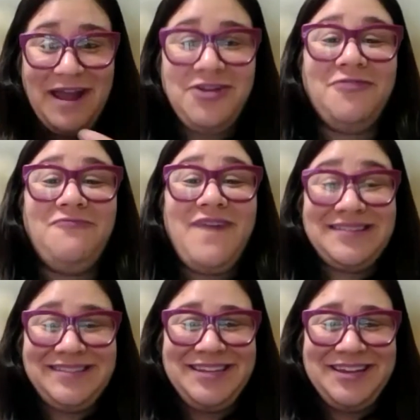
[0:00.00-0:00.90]
You're
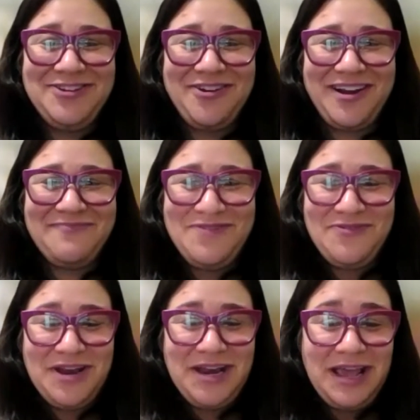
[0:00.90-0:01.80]
investing in your
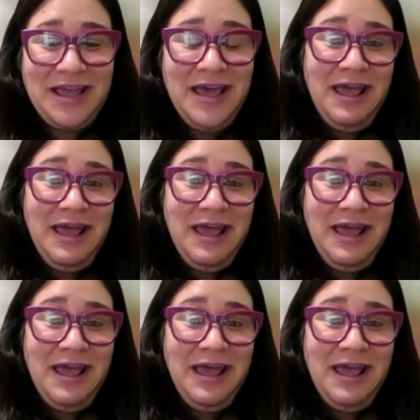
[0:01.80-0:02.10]
community.